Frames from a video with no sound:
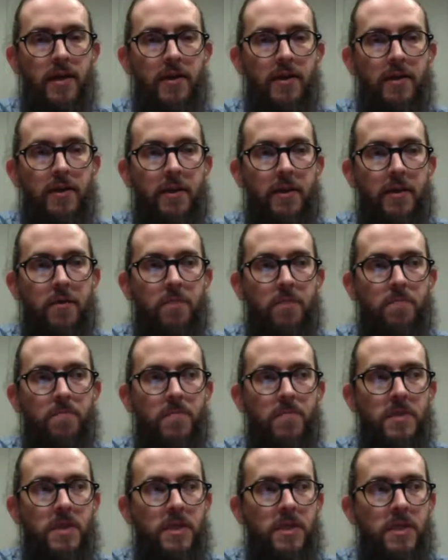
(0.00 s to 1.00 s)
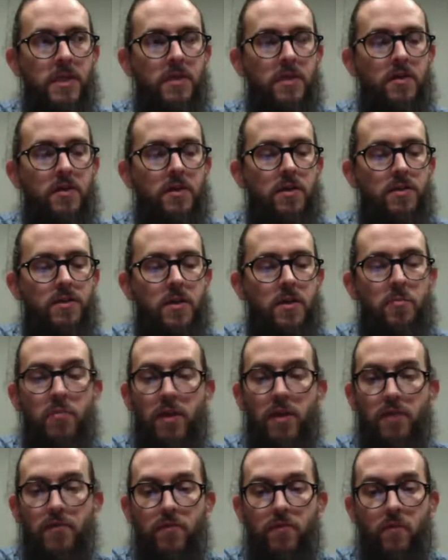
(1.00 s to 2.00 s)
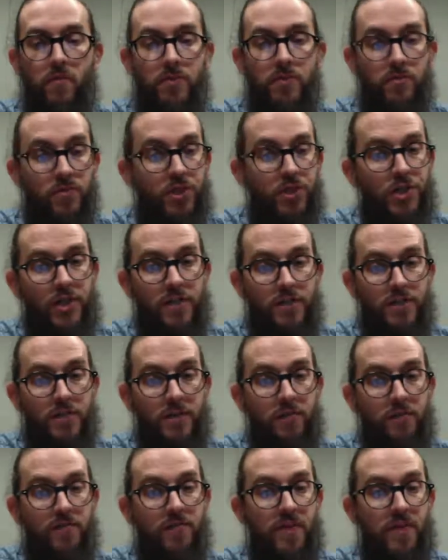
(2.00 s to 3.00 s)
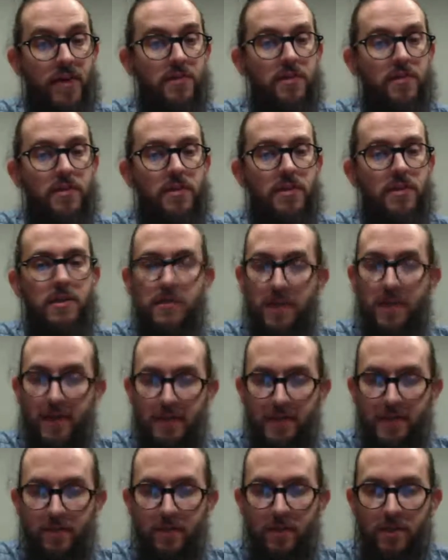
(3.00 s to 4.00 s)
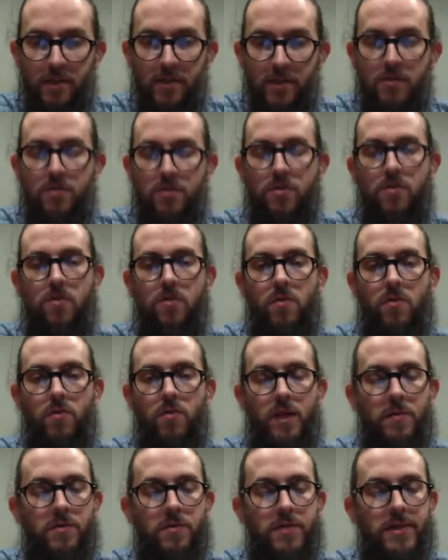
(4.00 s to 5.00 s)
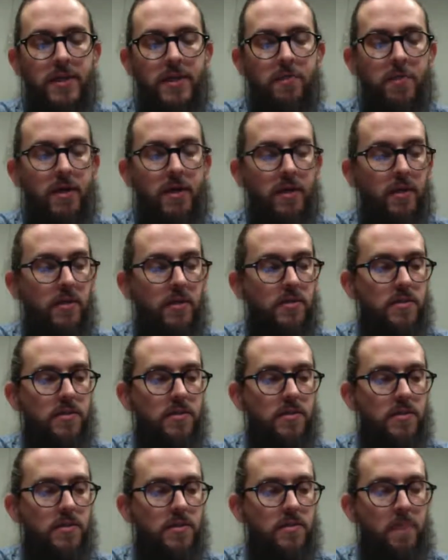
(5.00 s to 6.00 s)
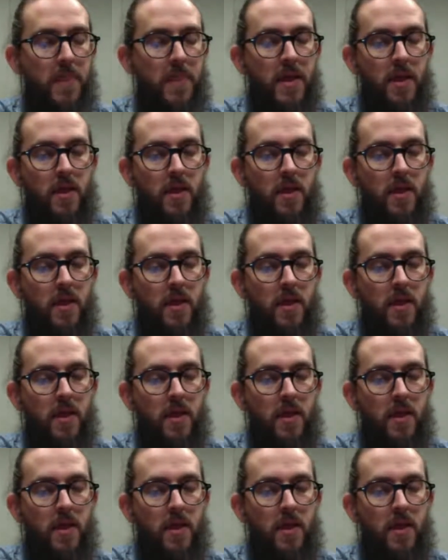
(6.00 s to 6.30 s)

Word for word: then... some platforms don't share stuff nicely natively. So what I'm saying by this is,